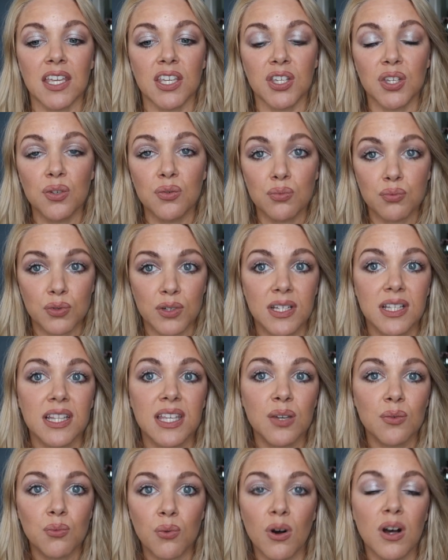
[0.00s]
you
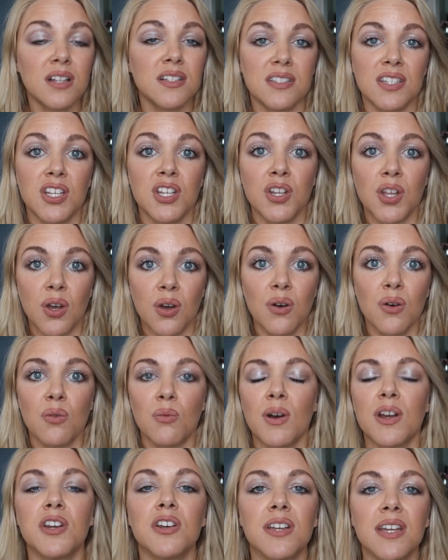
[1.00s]
really want to know
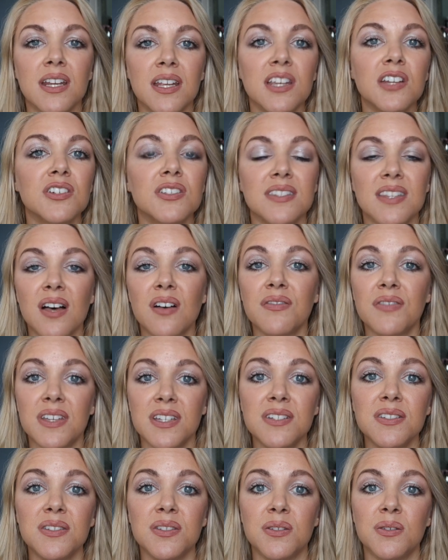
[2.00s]
what you're getting yourself
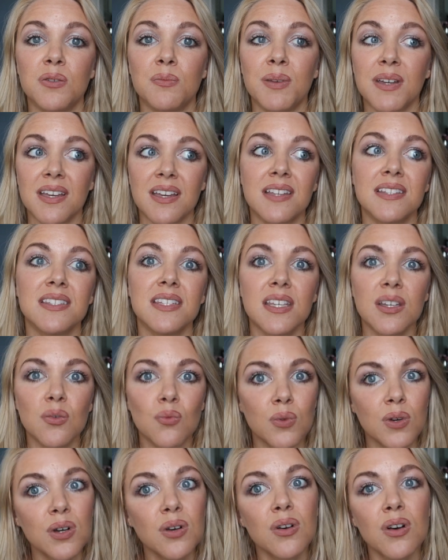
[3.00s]
into because it
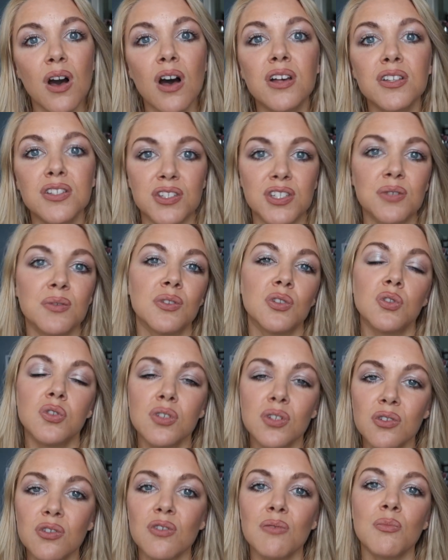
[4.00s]
will cost you a
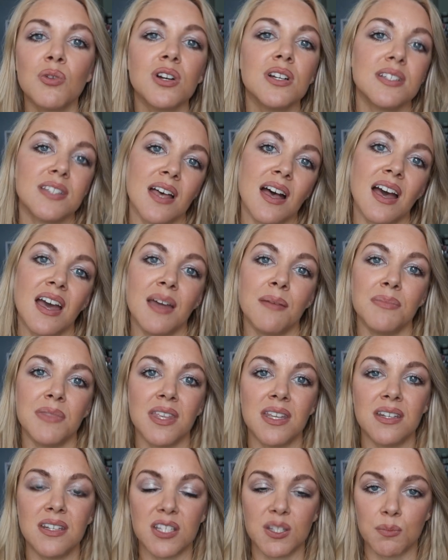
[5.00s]
little more time
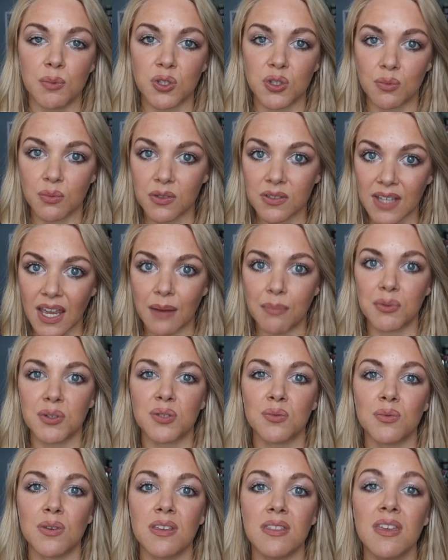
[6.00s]
than disposable
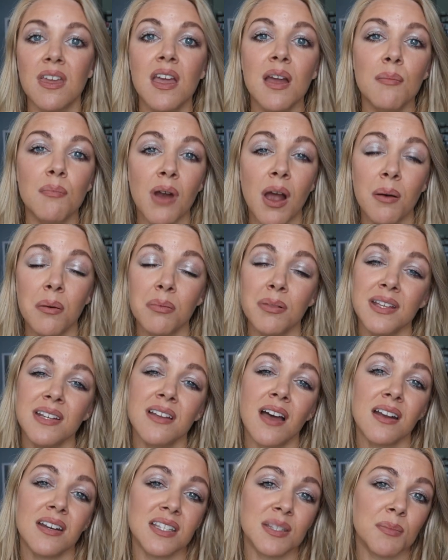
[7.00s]
diapers with. Probably
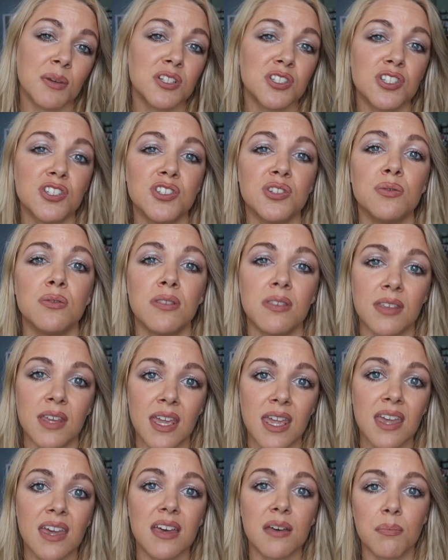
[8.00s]
not as much as you
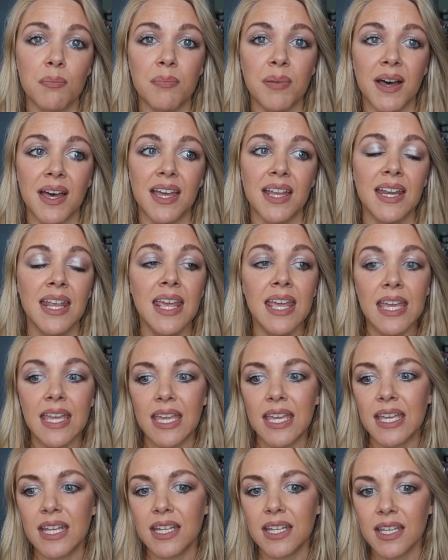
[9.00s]
think, but
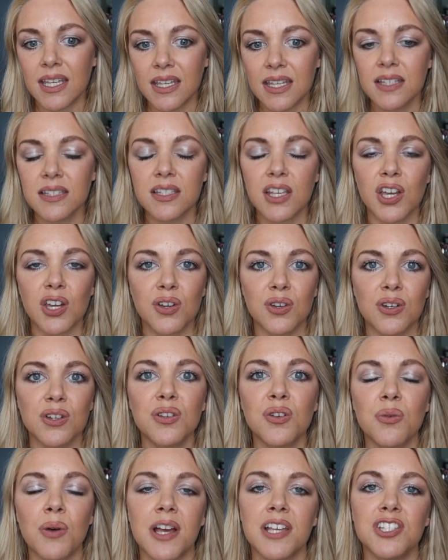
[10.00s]
it is a
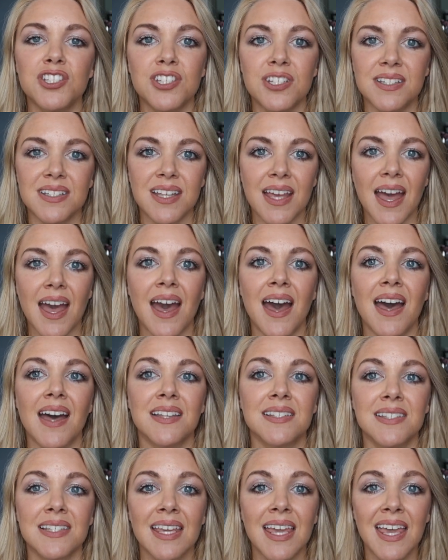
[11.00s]
good question to
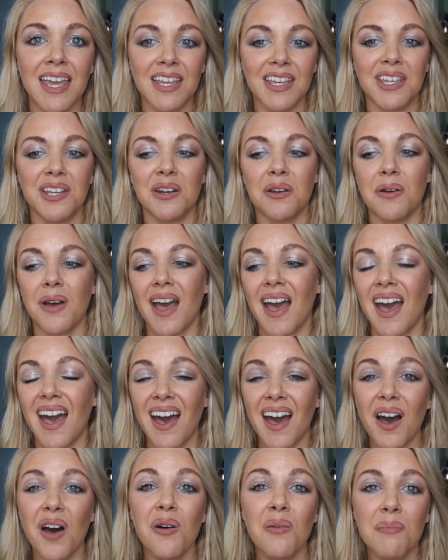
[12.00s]
ask. You know,
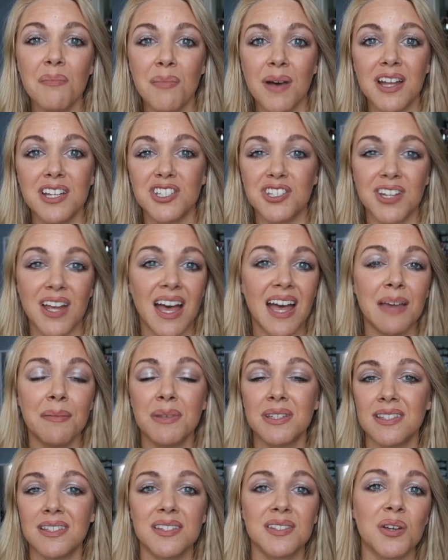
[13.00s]
how much
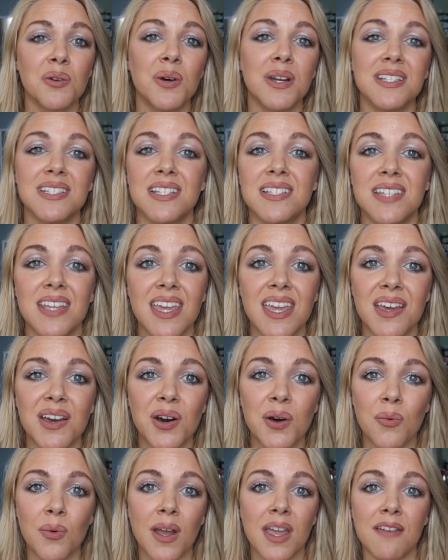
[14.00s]
time is this going to
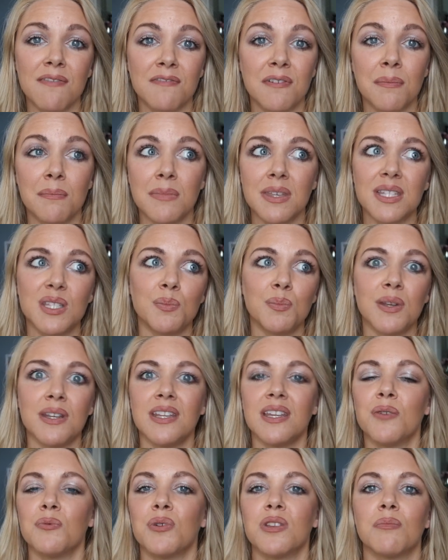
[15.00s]
take away from me
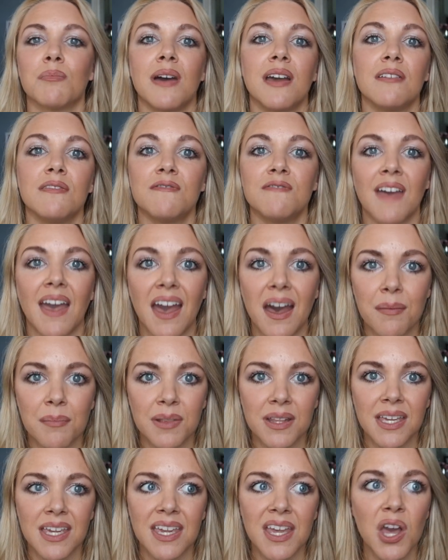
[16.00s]
spending with my
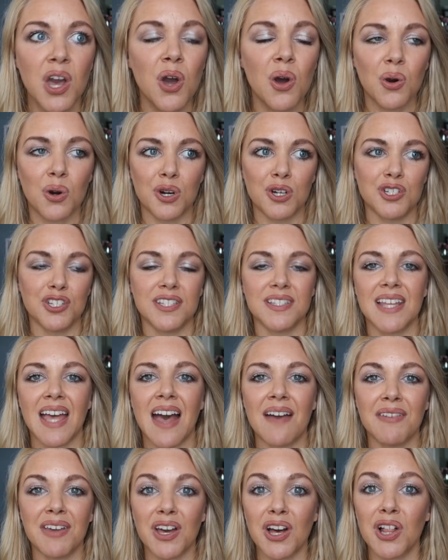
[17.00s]
family or just
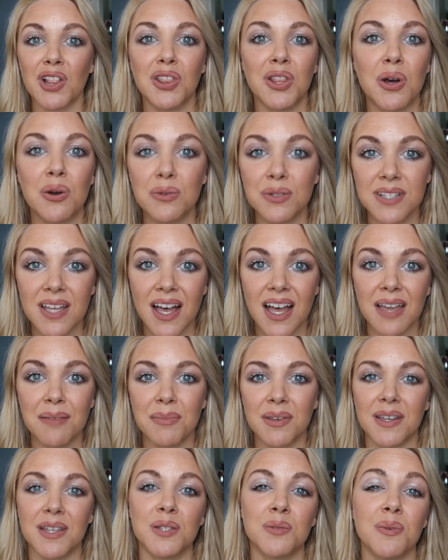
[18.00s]
having alone
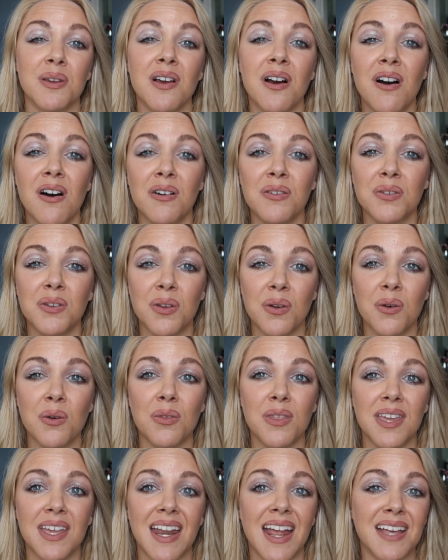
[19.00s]
time? Because we all
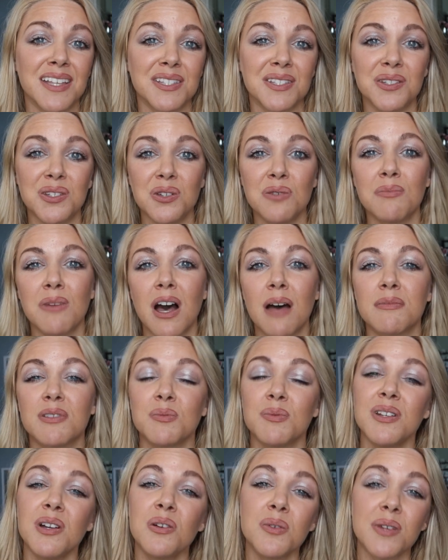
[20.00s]
know that as new
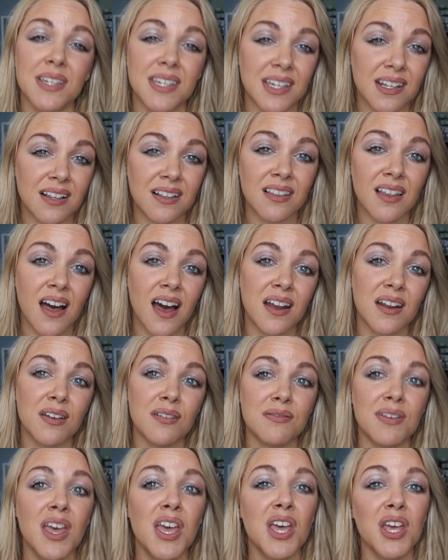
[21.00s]
moms, we don't get a
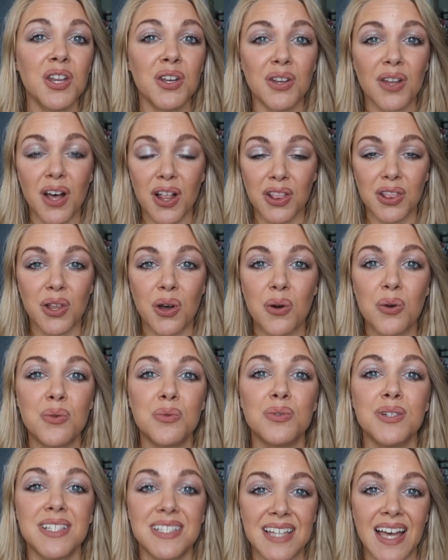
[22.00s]
lot of
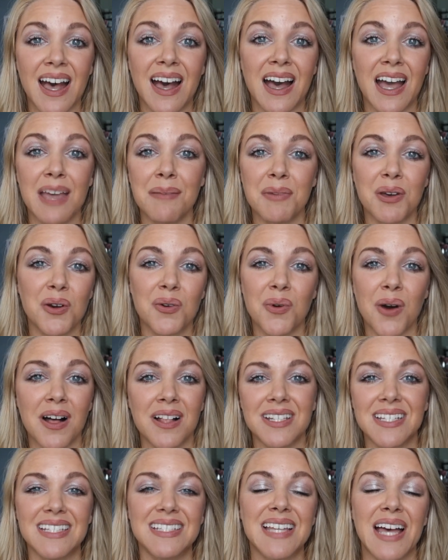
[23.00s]
alone time and
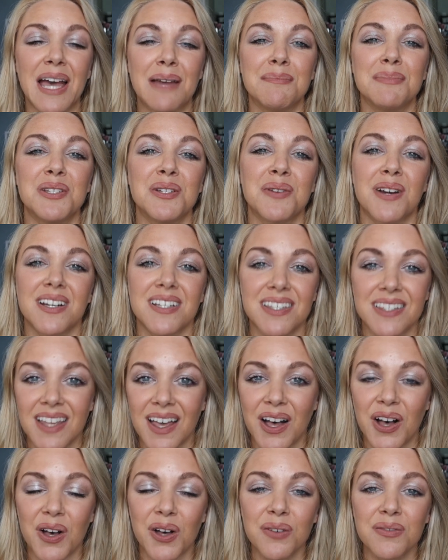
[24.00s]
quality time to
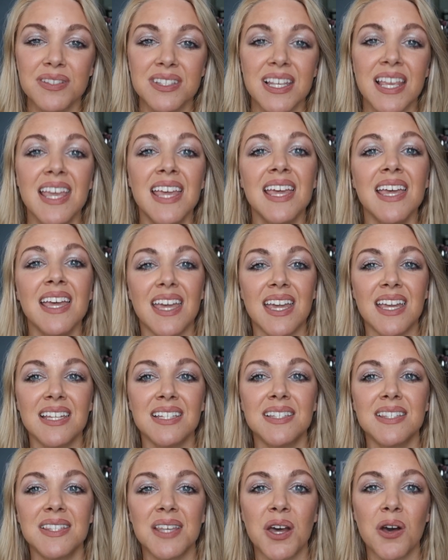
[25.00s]
ourselves.
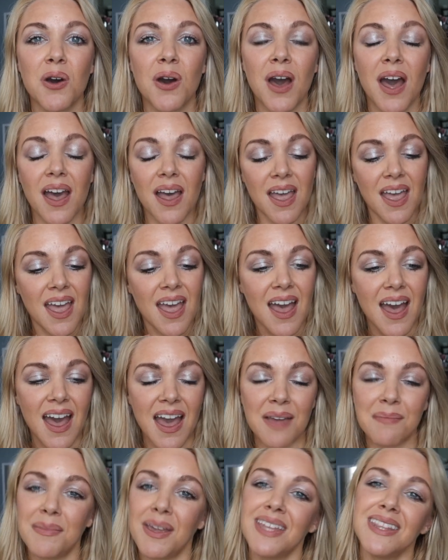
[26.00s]
And so
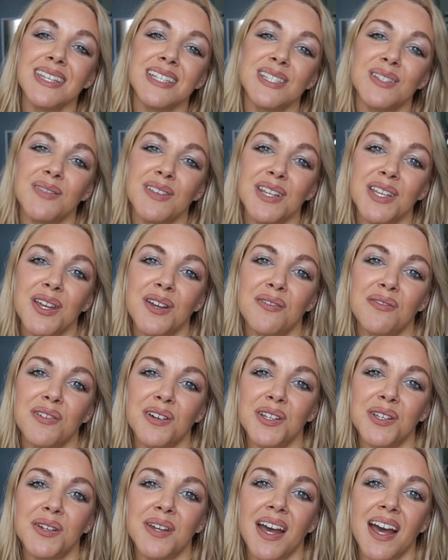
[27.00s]
I made this video
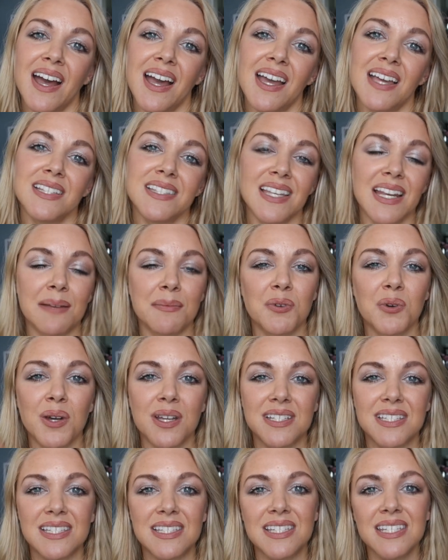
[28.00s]
for you guys and I'm
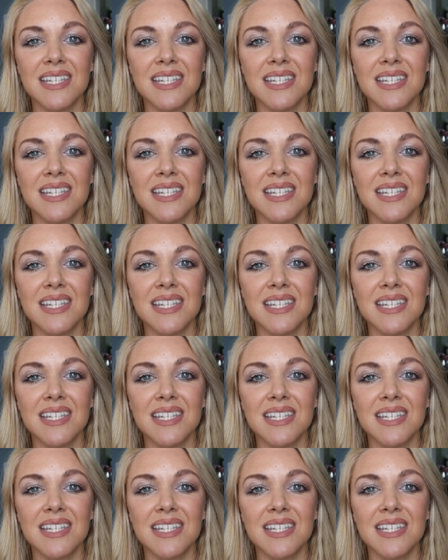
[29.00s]
going to